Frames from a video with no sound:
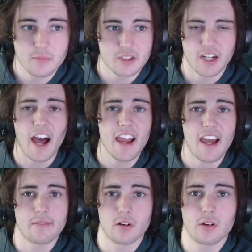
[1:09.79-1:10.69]
which I
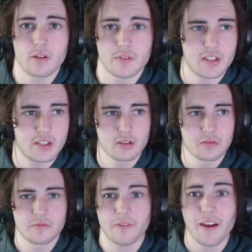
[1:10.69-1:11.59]
haven't heard of
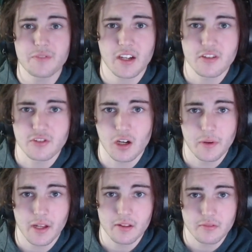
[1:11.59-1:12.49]
until 5 seconds ago
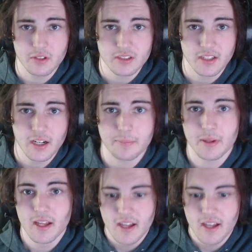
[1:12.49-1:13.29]
when I looked it up.